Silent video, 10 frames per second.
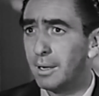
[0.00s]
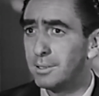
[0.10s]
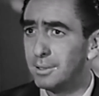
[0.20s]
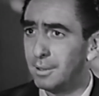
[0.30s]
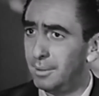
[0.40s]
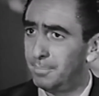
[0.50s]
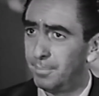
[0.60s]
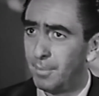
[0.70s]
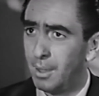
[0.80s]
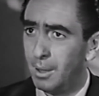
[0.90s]
I see.
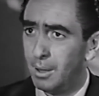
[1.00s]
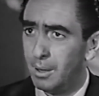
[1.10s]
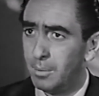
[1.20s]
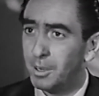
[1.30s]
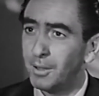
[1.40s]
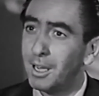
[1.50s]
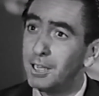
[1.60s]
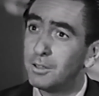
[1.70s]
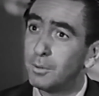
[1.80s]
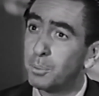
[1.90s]
But in the
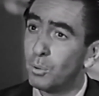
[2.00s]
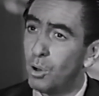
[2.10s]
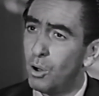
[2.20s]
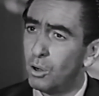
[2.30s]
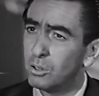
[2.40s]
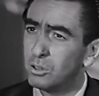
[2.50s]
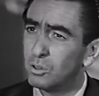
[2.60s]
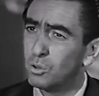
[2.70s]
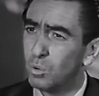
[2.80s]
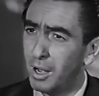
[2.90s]
case of a
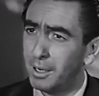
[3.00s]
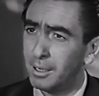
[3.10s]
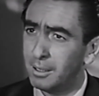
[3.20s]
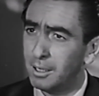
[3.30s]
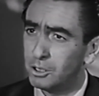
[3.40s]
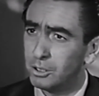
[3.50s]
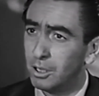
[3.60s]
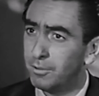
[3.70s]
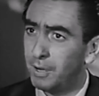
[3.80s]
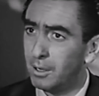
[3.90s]
prolonged chronic
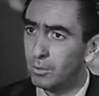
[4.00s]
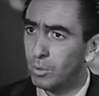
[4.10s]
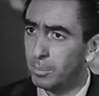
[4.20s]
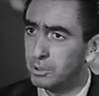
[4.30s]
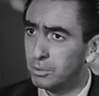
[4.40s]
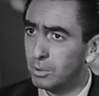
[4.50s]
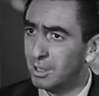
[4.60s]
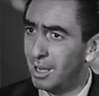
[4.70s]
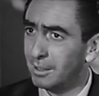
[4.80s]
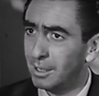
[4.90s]
condition, a fatal rupture
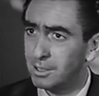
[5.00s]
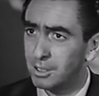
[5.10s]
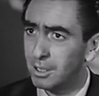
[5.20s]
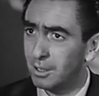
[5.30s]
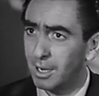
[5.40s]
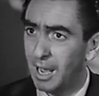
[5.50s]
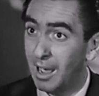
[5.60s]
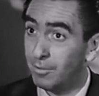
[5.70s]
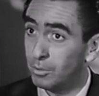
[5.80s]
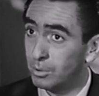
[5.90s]
would not necessarily
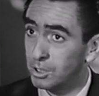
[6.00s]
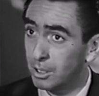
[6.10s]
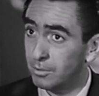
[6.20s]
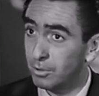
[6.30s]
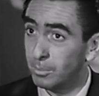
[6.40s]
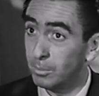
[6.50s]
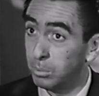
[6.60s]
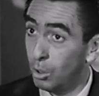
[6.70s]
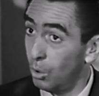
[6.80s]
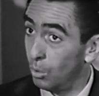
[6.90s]
have to result from a
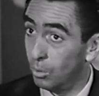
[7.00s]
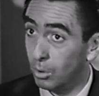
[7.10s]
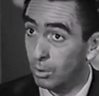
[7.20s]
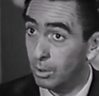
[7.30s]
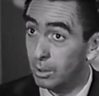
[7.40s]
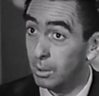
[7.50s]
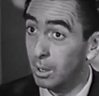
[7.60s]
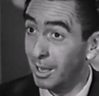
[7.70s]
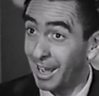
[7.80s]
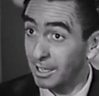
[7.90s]
blow or a, uh,
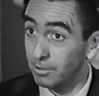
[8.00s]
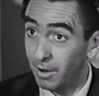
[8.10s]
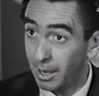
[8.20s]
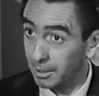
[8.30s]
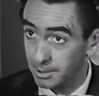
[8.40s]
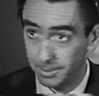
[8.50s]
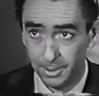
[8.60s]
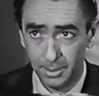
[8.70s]
an act of violence,